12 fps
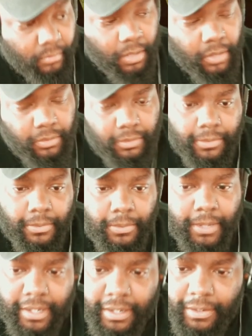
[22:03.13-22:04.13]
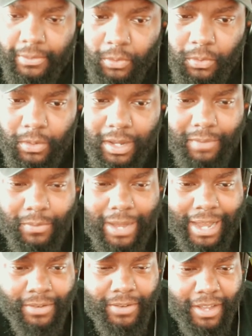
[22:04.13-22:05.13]
Bro, tweaking. Why
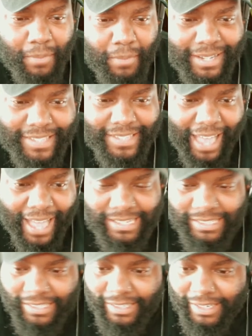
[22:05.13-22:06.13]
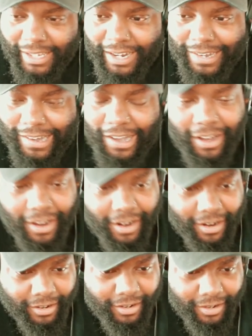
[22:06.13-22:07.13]
are you coming in a taxi? Get a
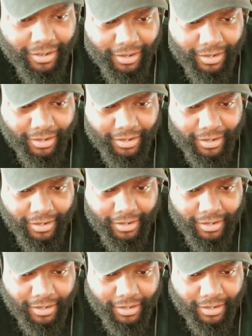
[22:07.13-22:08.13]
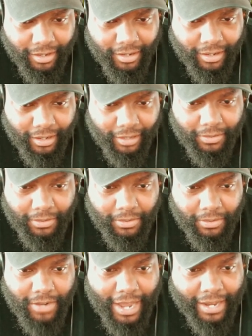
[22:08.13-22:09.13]
car. Like,
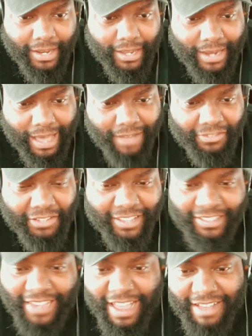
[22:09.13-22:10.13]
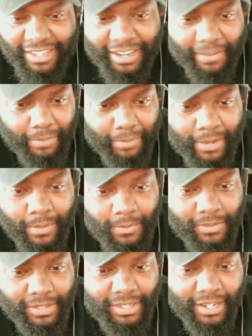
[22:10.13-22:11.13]
you gotta get out that taxi and be
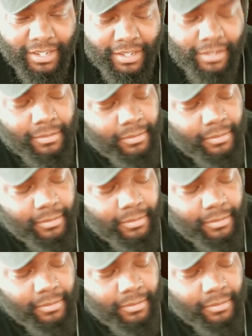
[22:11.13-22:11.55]
sitting...